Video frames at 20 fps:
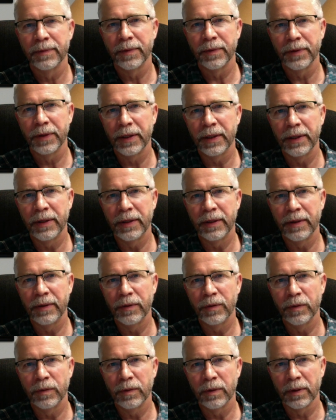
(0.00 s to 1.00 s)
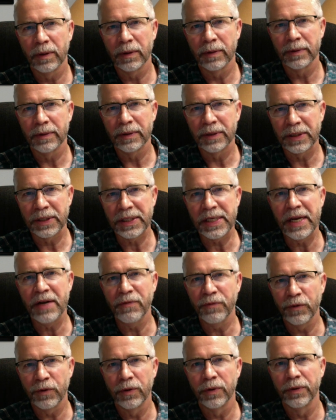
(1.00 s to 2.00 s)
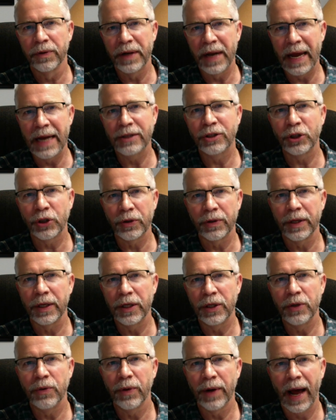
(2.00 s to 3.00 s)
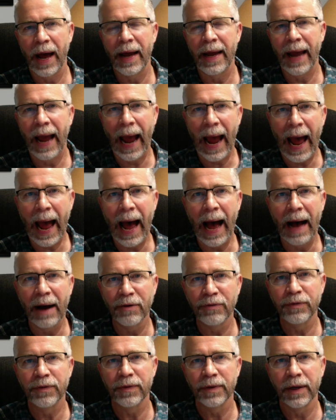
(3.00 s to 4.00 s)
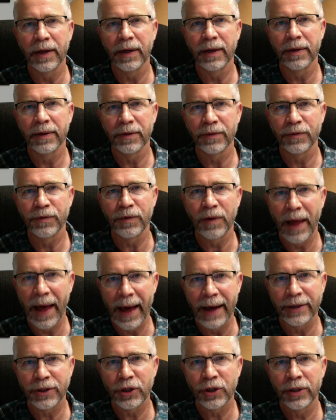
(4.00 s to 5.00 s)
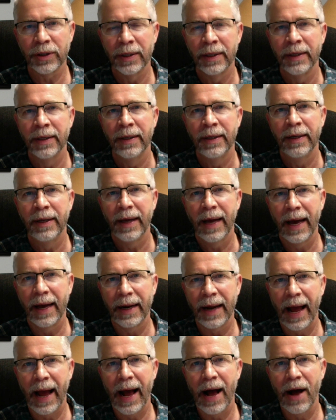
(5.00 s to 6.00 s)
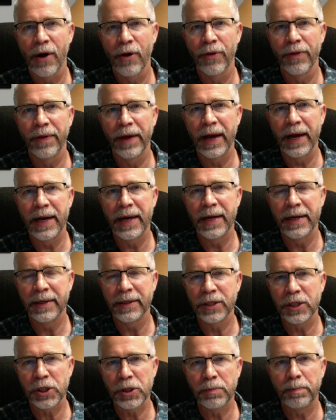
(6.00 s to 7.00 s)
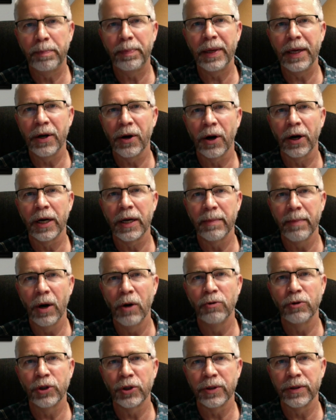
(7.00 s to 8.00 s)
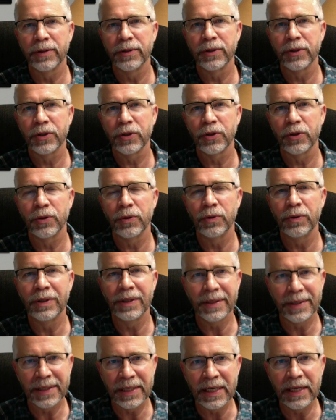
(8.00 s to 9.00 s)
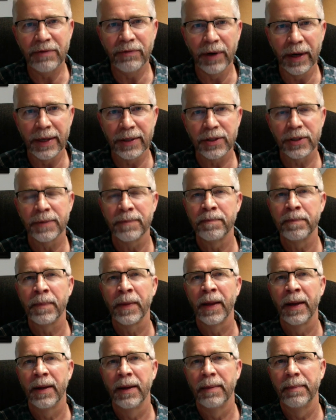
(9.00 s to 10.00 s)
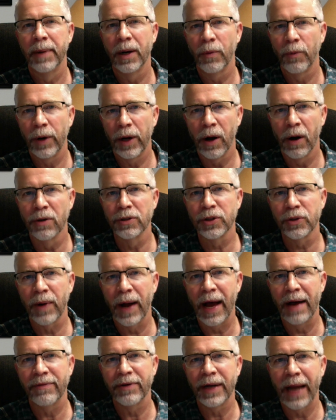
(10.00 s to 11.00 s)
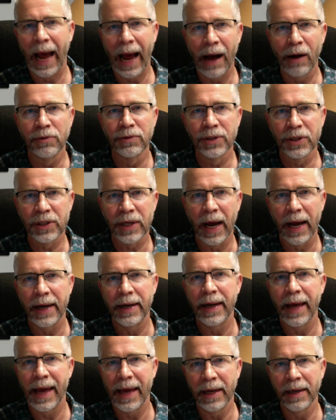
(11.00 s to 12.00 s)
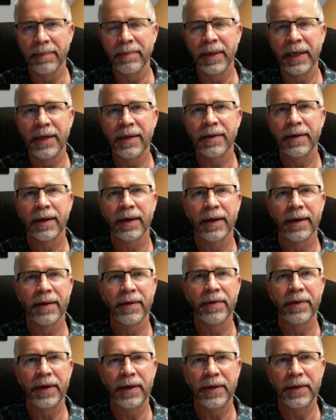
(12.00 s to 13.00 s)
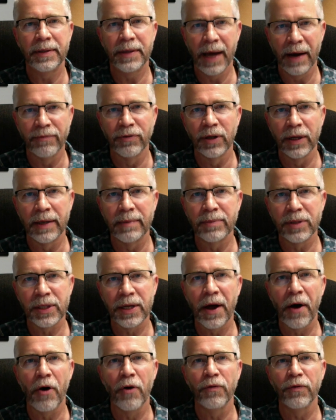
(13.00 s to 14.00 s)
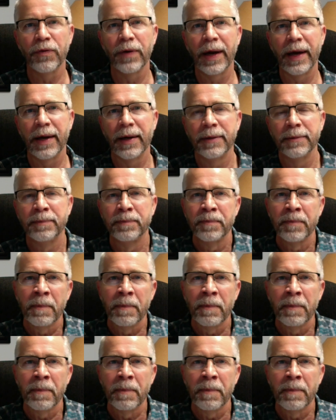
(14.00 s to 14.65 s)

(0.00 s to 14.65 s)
the sinful nature that you and I have, the flesh, and how they spin our emotions to deceive us. But we also have an outside enemy, the devil himself and